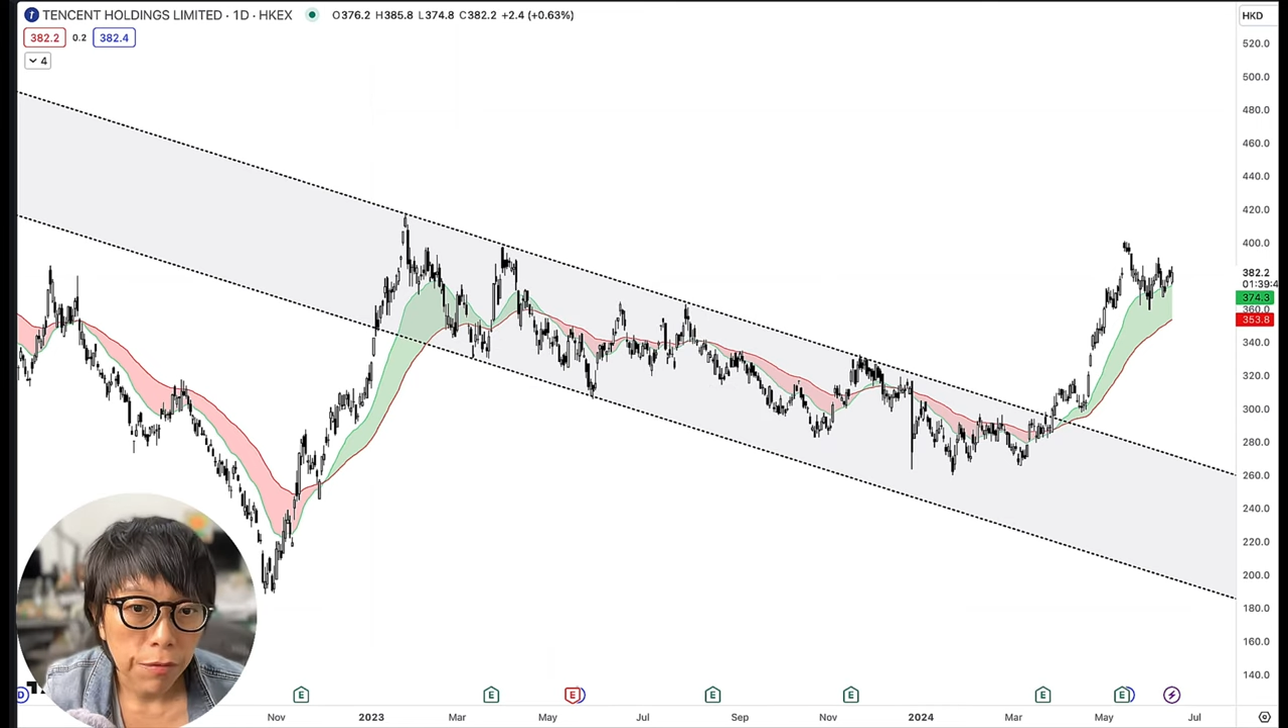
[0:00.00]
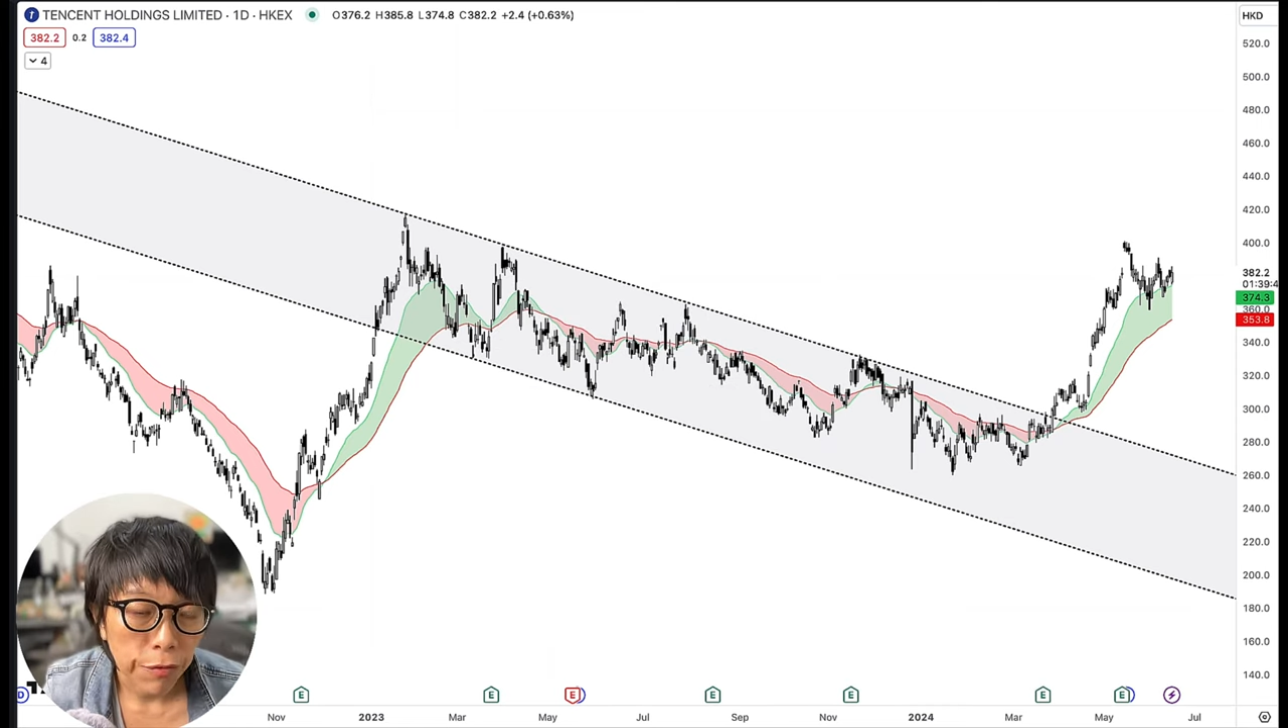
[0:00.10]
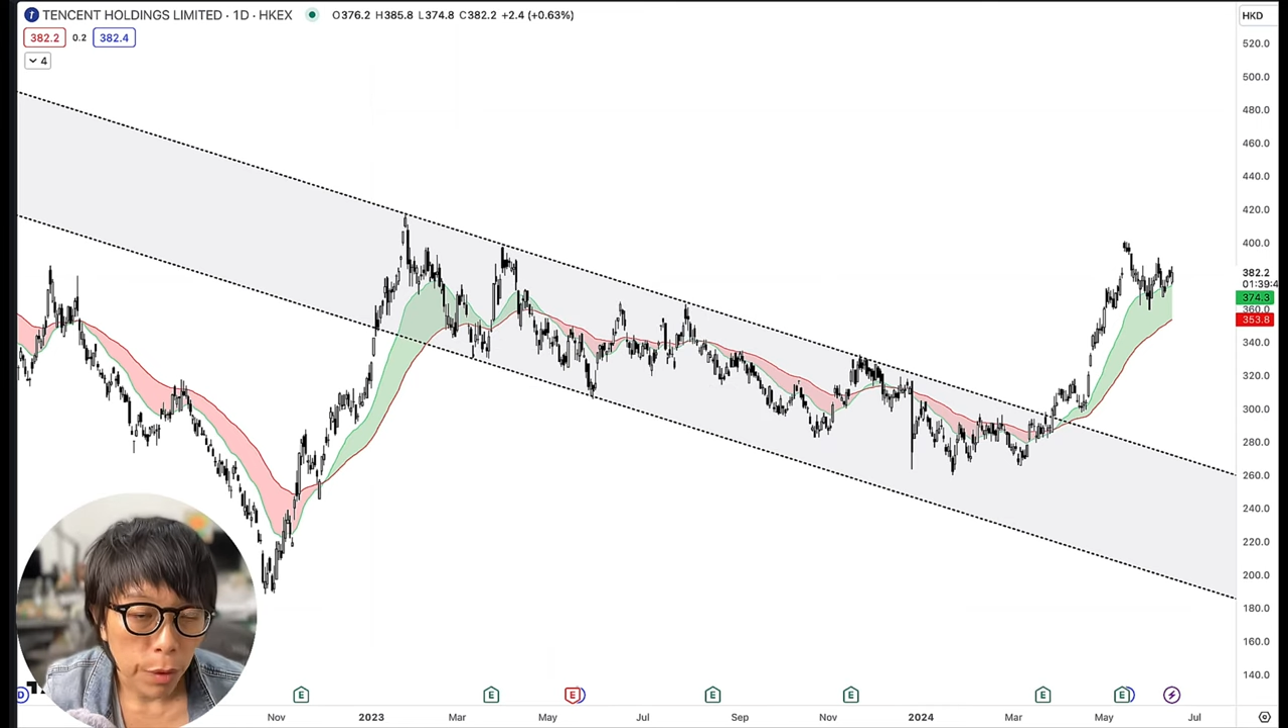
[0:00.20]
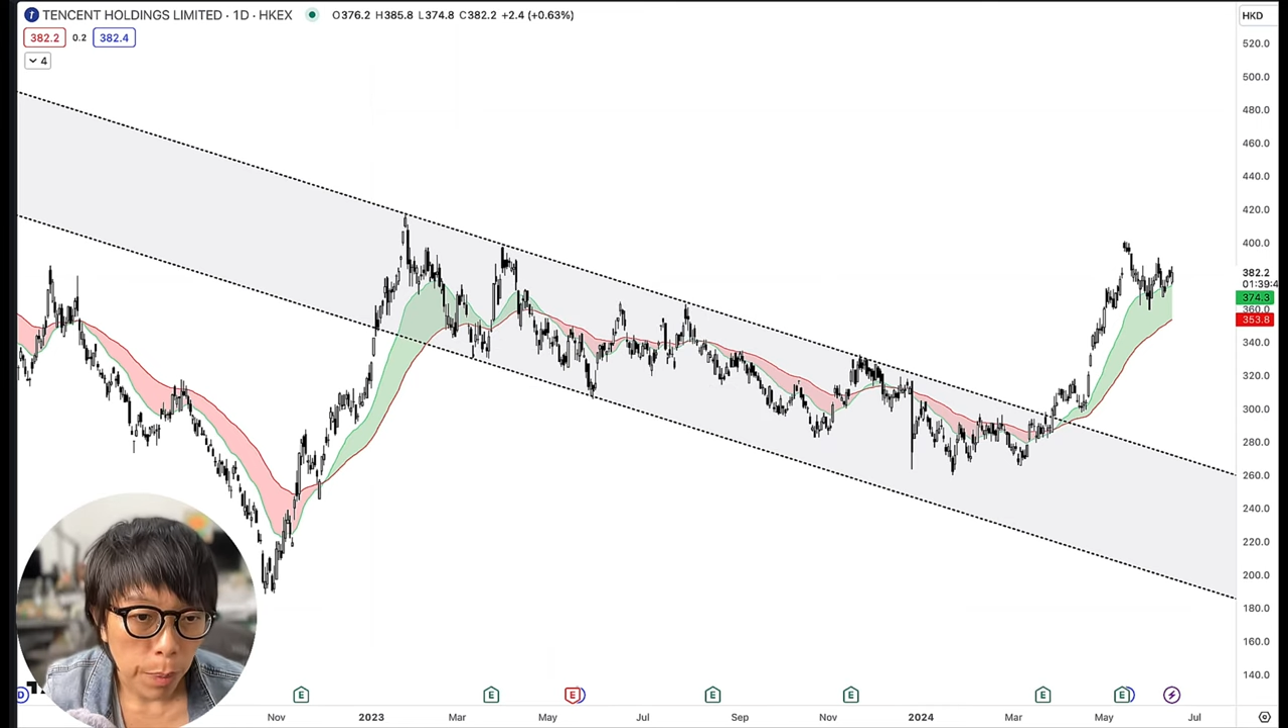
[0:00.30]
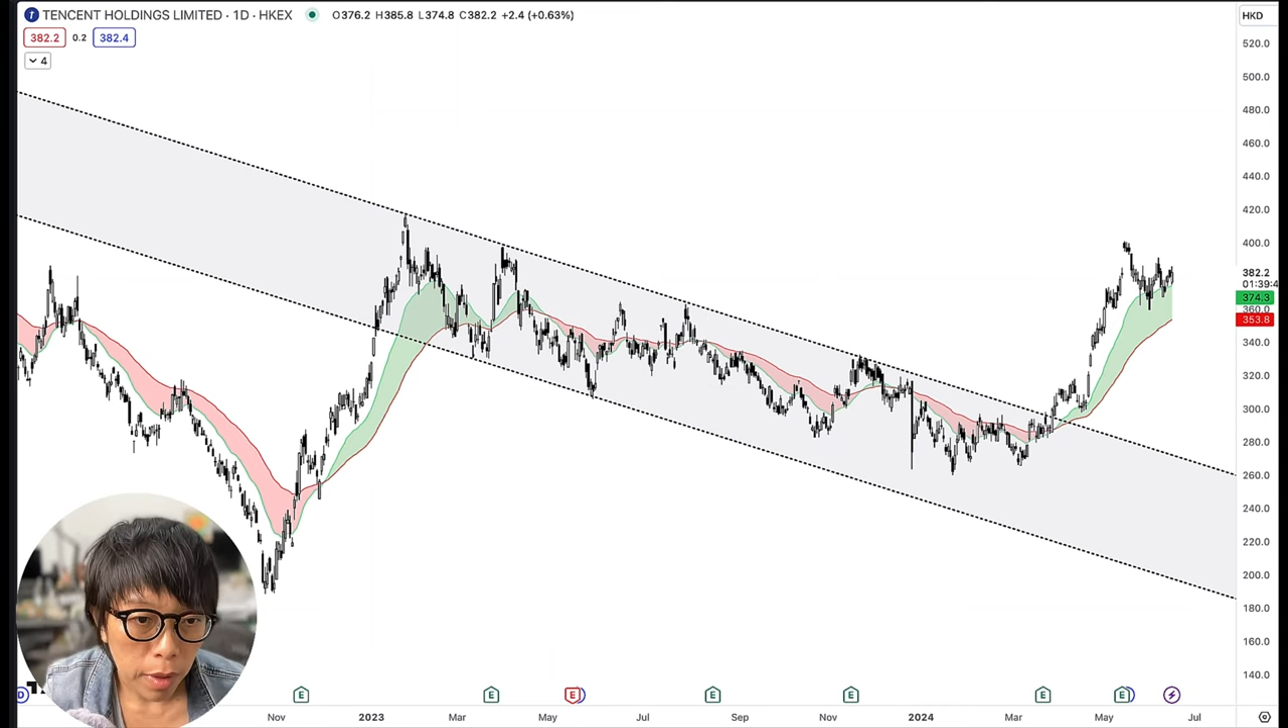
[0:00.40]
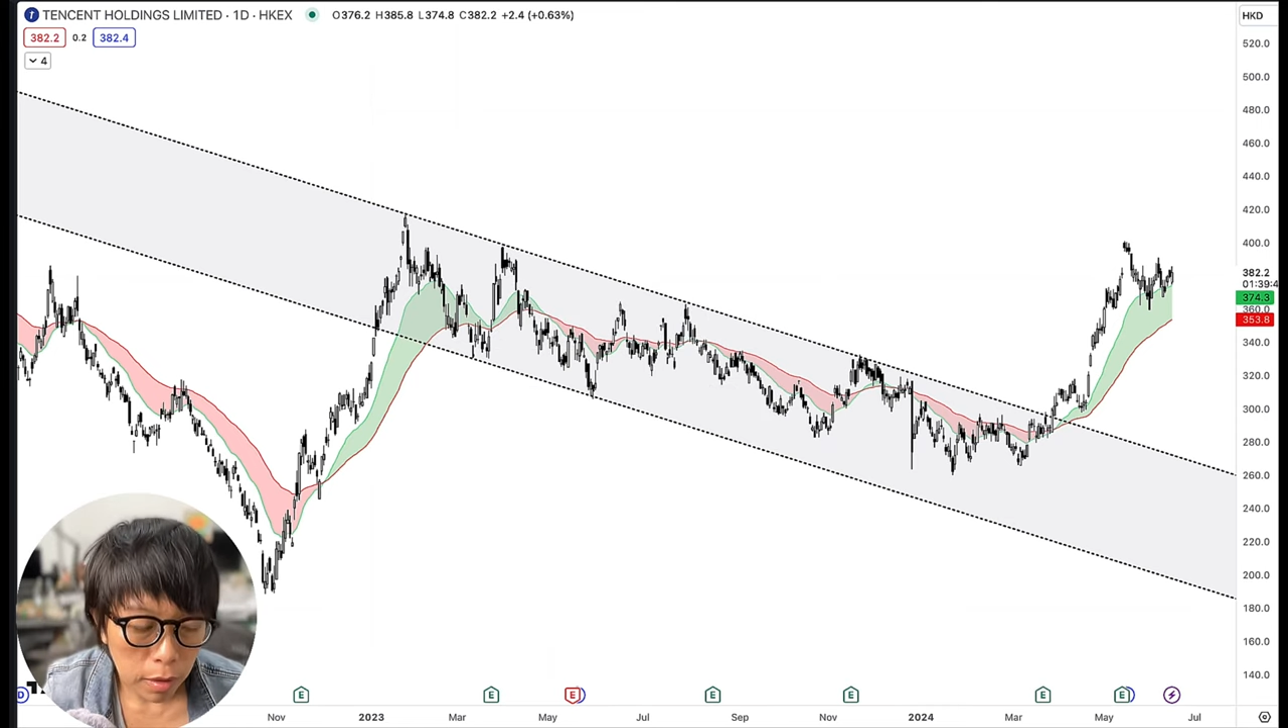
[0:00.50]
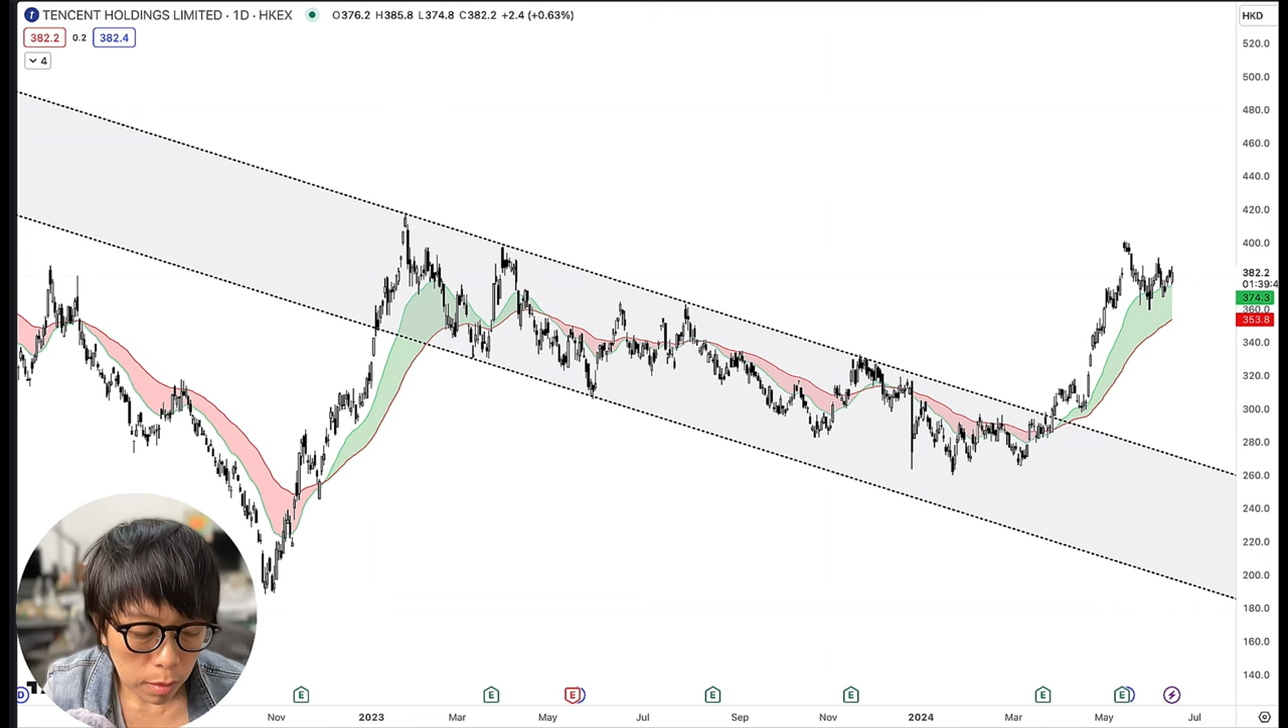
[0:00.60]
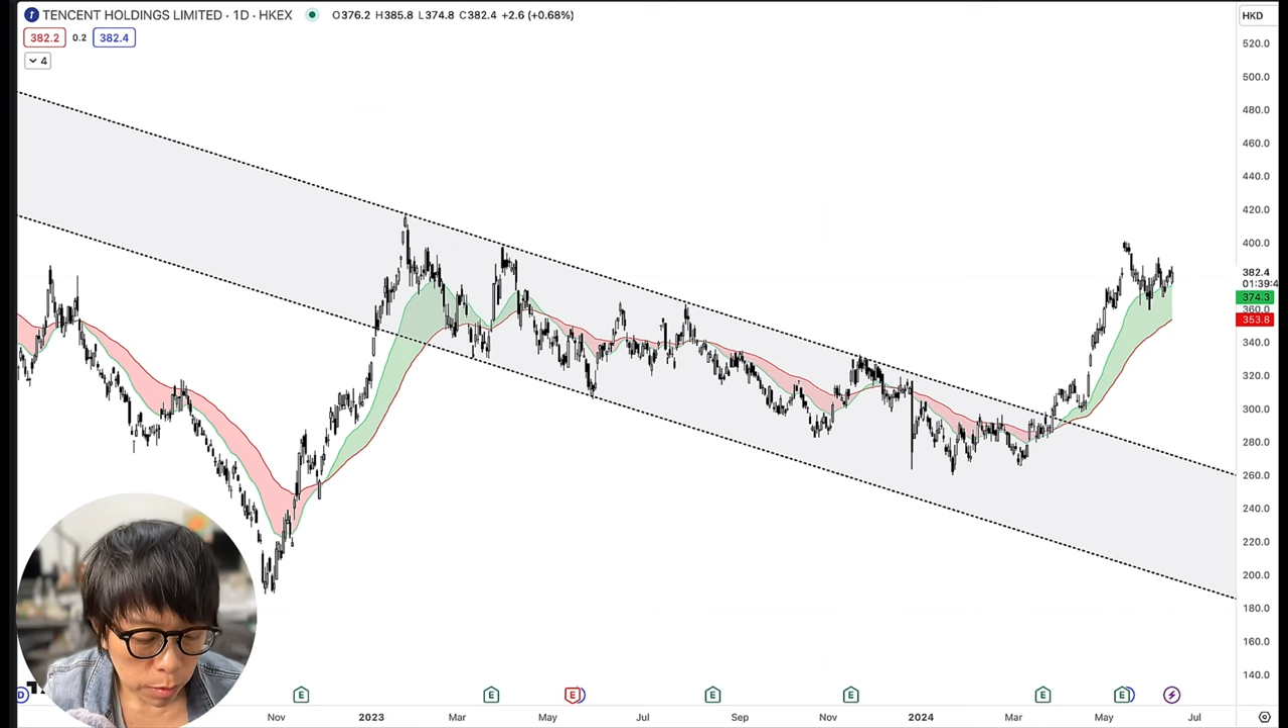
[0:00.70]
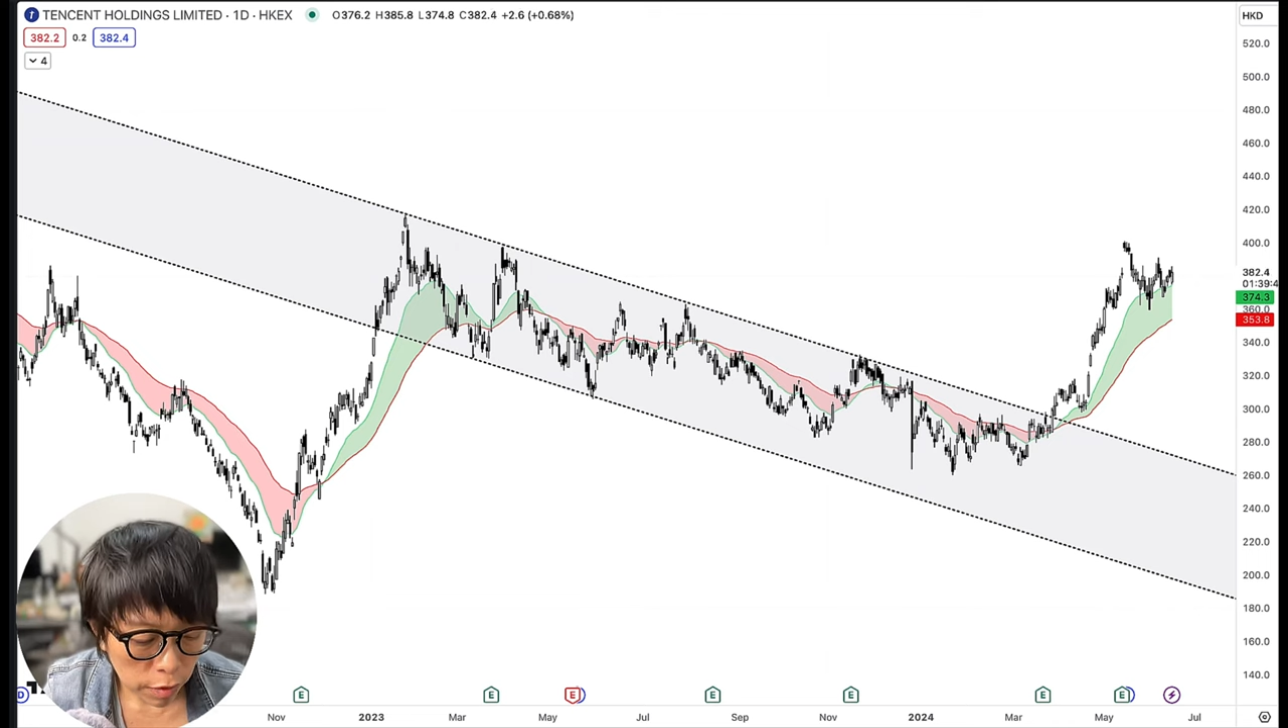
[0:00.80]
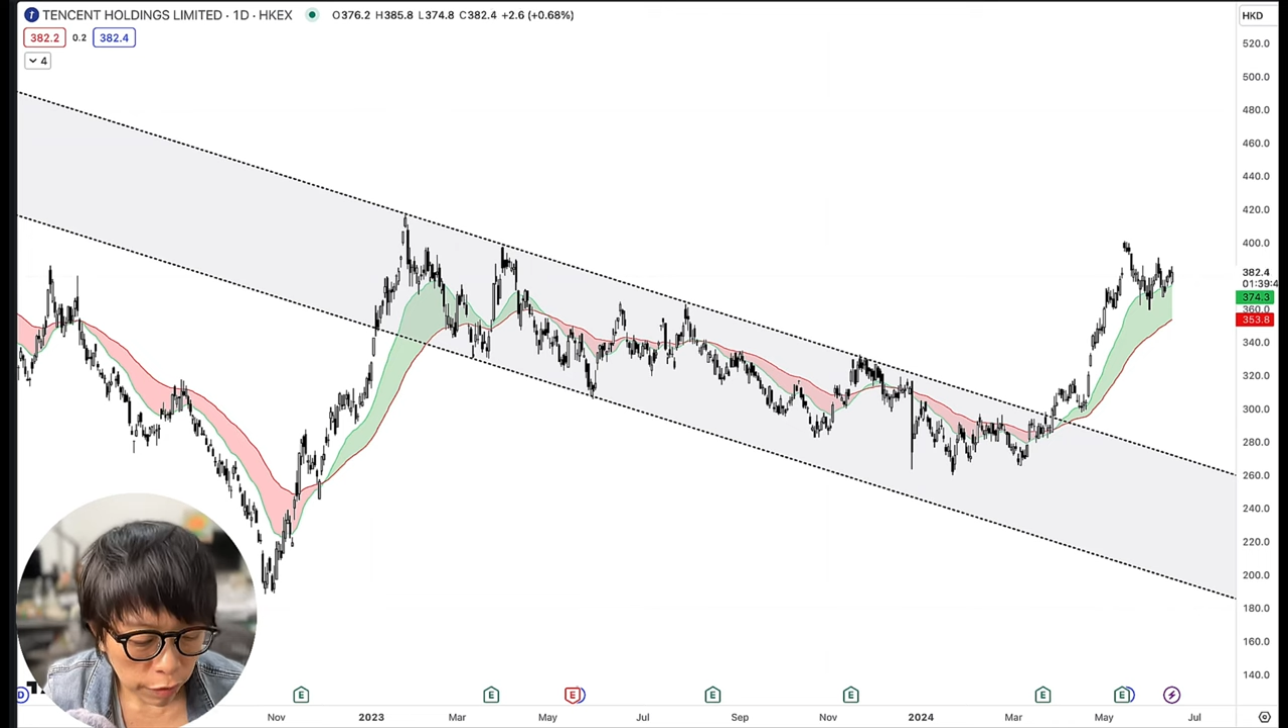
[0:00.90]
flipped in
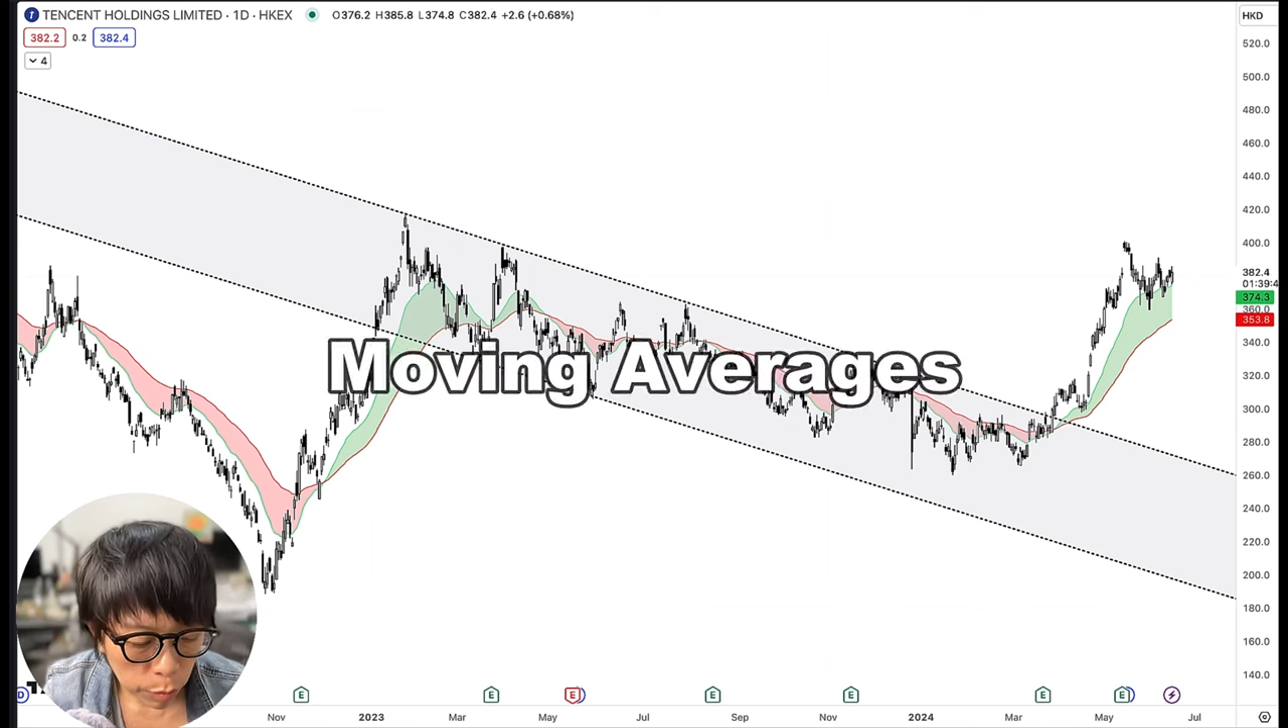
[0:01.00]
terms of